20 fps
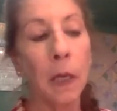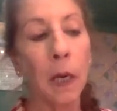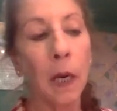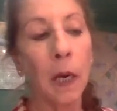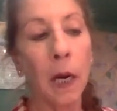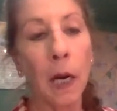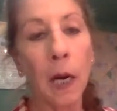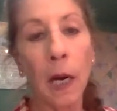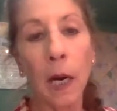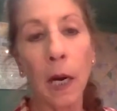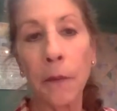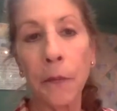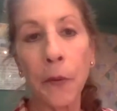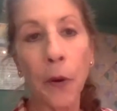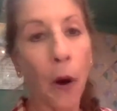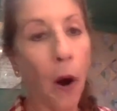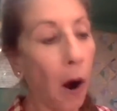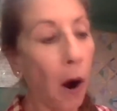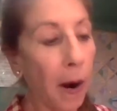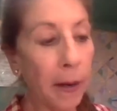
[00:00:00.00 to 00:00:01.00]

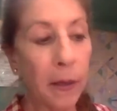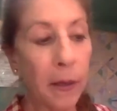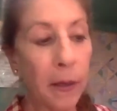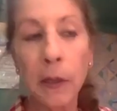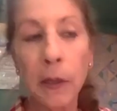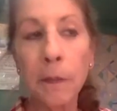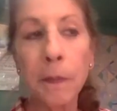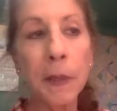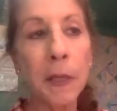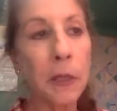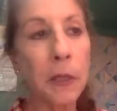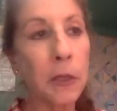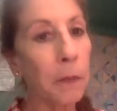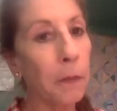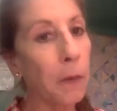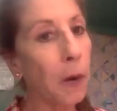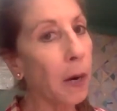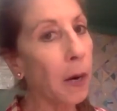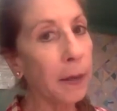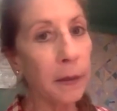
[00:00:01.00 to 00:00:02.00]
There are going to be
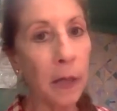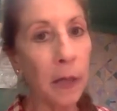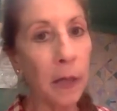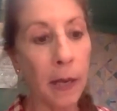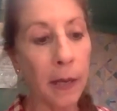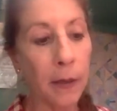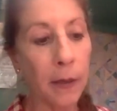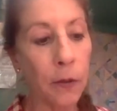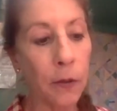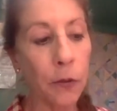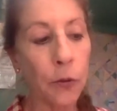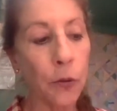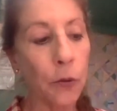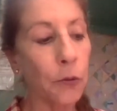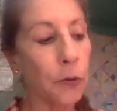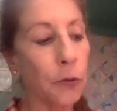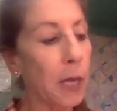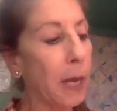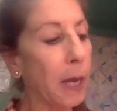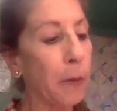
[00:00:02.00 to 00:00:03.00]
some hardliners who
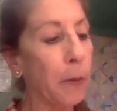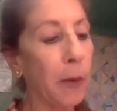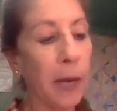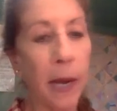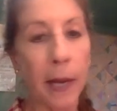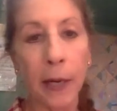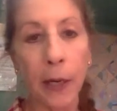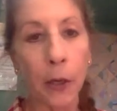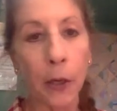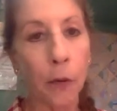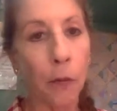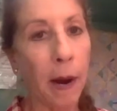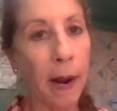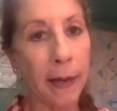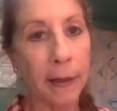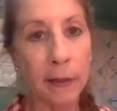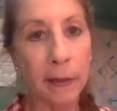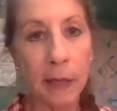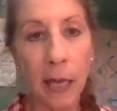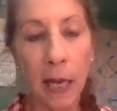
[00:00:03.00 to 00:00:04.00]
say we got to
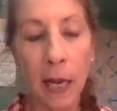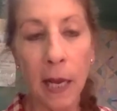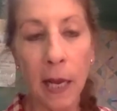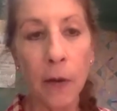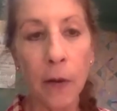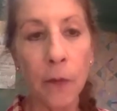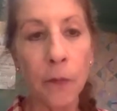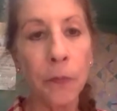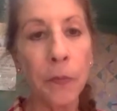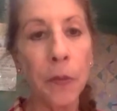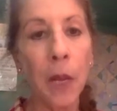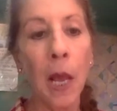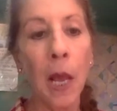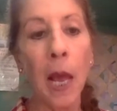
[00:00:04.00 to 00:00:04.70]
crack down,